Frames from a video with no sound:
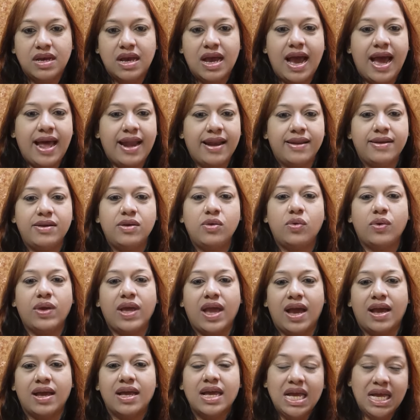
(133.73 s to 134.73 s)

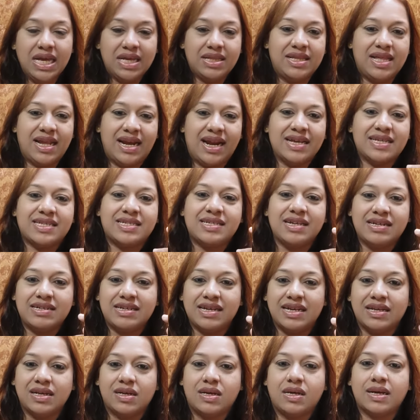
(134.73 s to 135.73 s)
hallelujah, there are
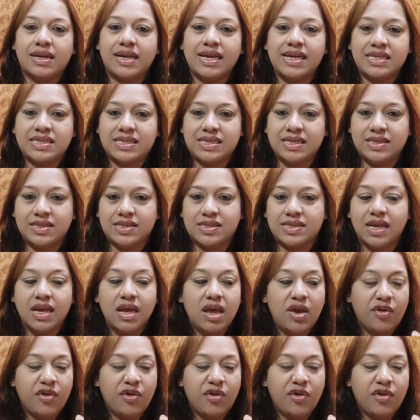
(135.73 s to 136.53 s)
certain graces,